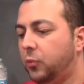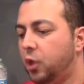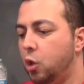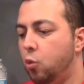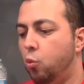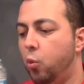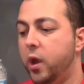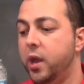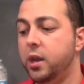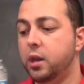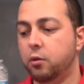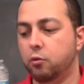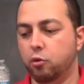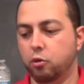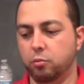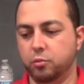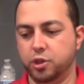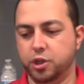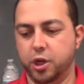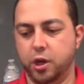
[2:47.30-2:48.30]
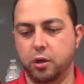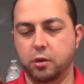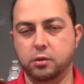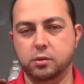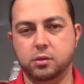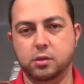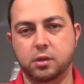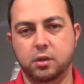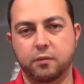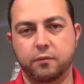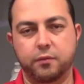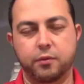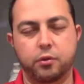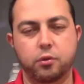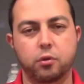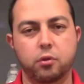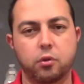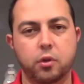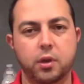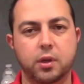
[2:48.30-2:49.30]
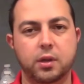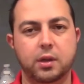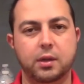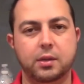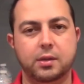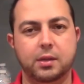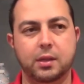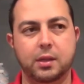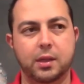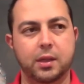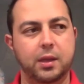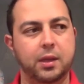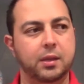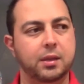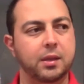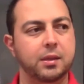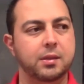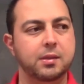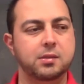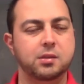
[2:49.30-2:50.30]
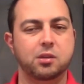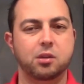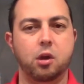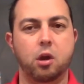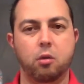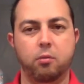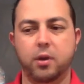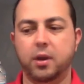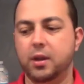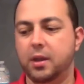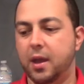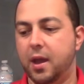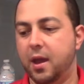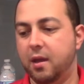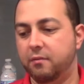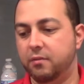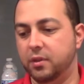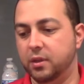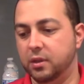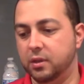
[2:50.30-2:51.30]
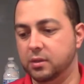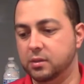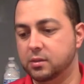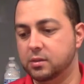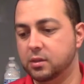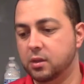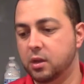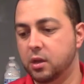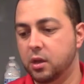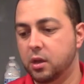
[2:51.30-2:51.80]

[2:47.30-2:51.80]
waiting room chairs, if you're in a clinic that doesn't already have this,